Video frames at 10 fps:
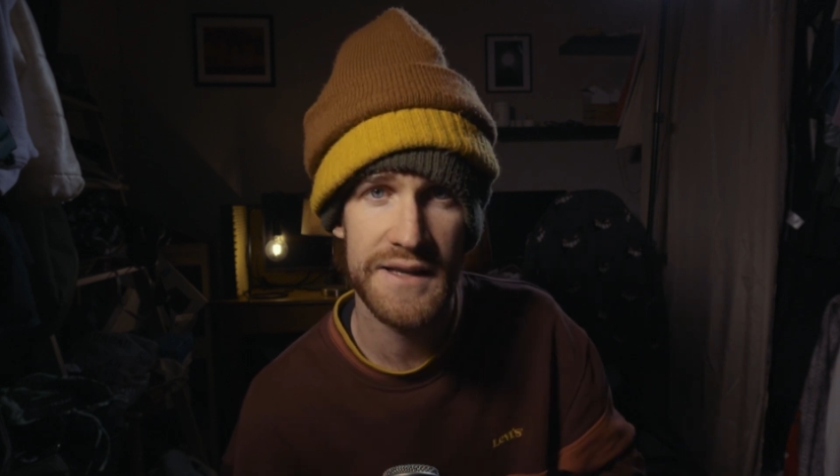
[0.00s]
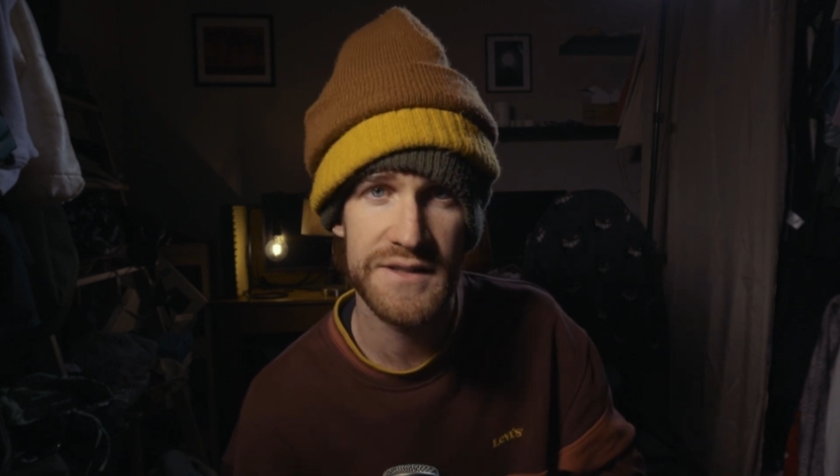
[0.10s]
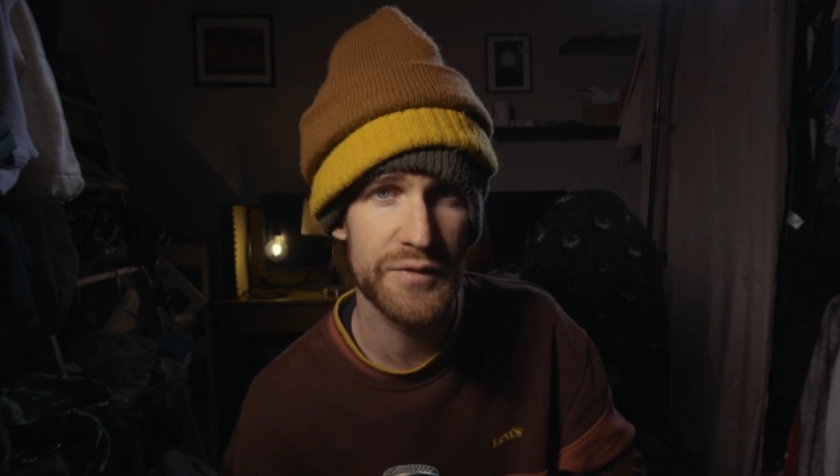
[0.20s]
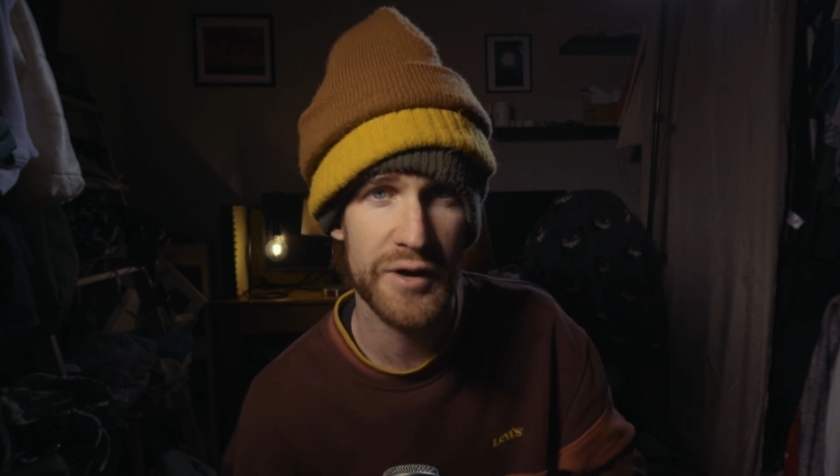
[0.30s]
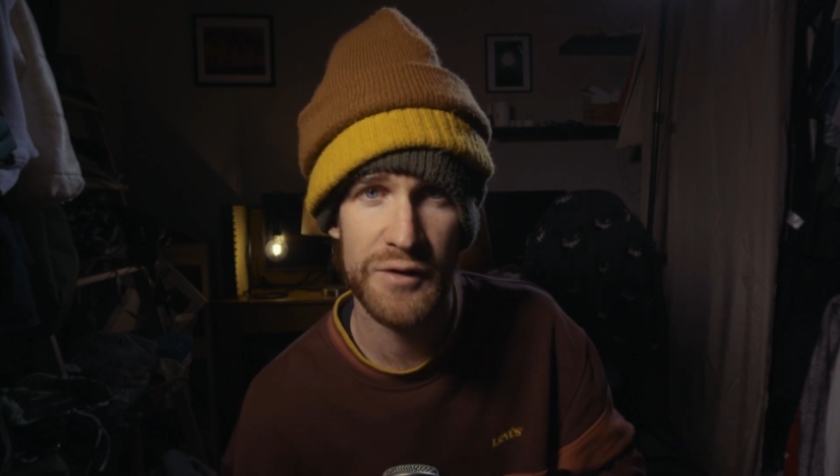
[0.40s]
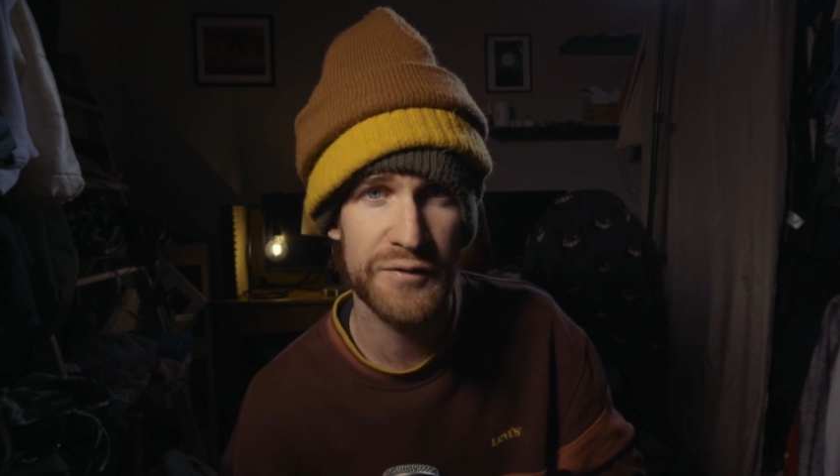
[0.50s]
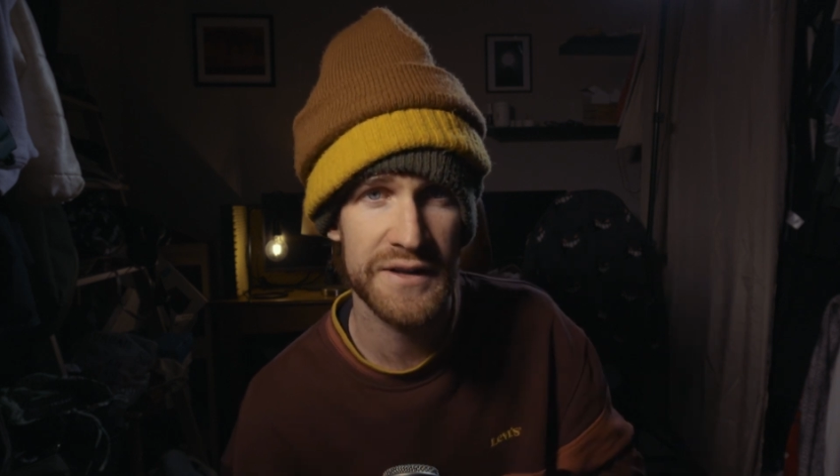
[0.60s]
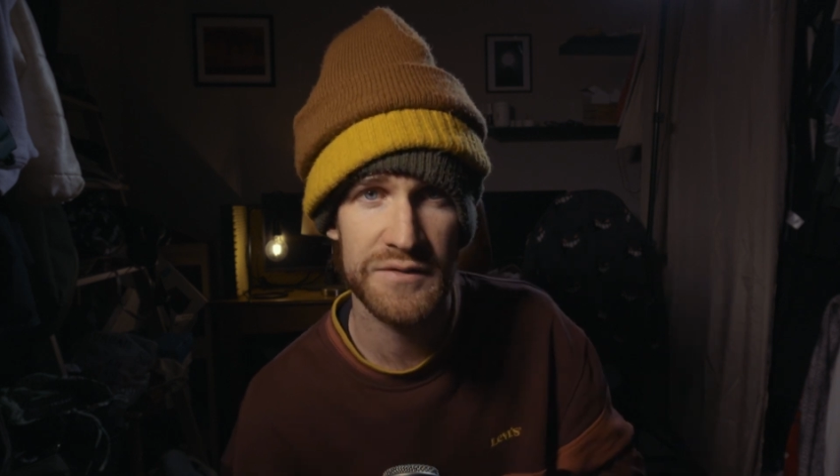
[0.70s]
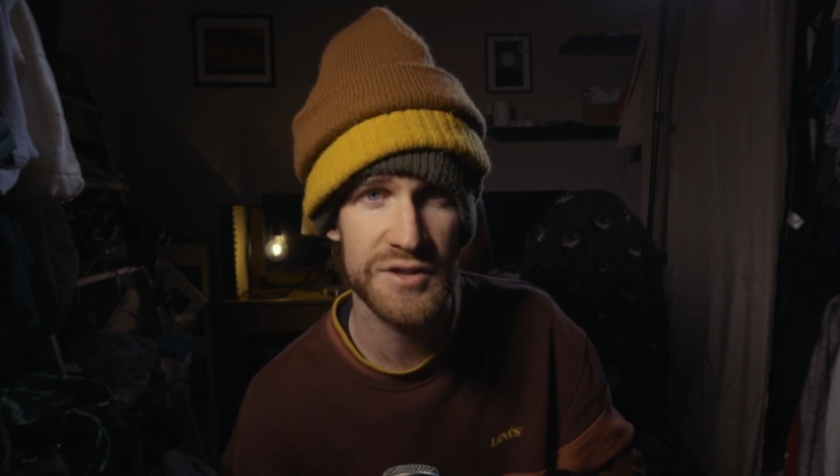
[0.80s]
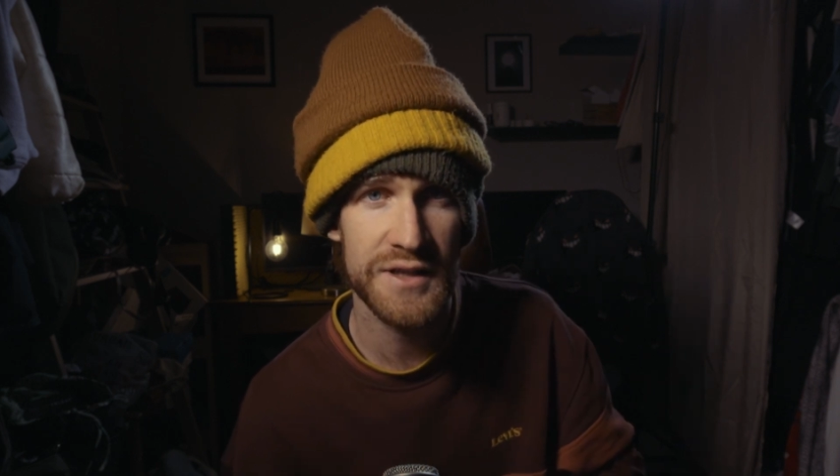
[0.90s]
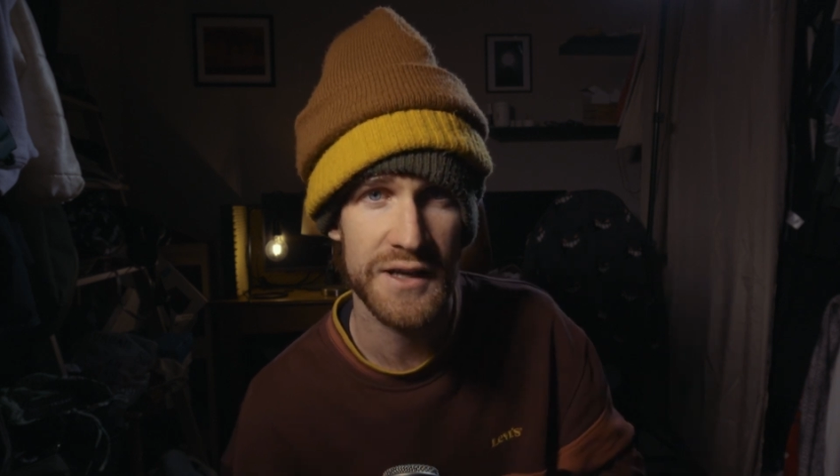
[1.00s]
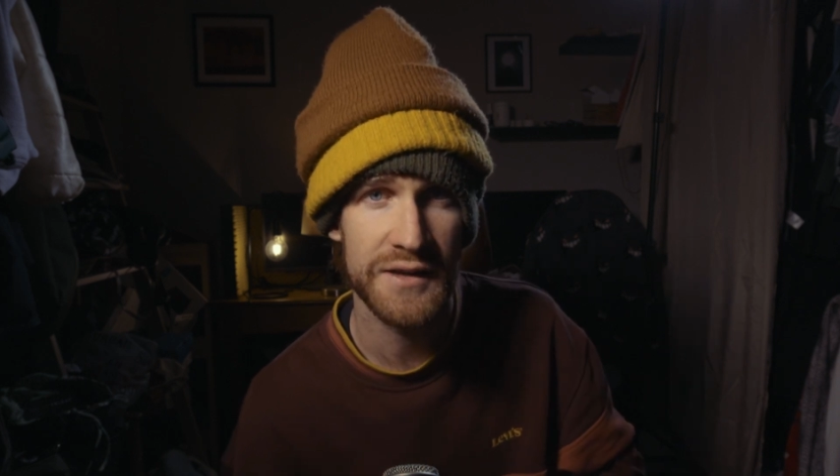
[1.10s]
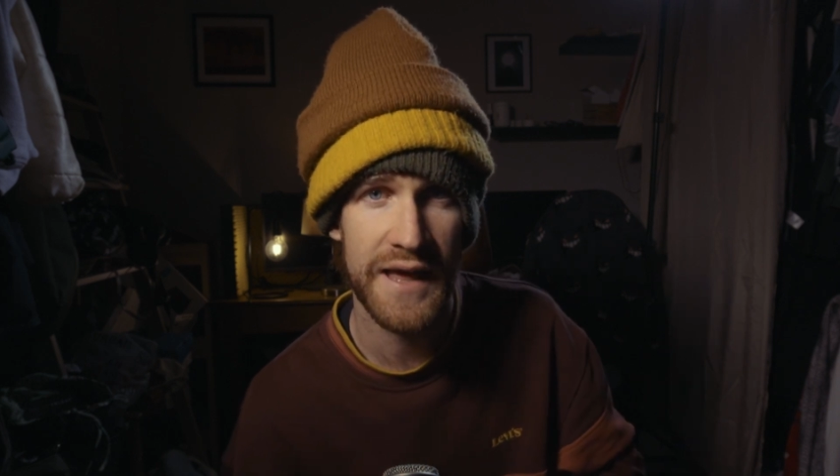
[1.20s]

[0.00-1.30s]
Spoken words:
it's a very effective shtick.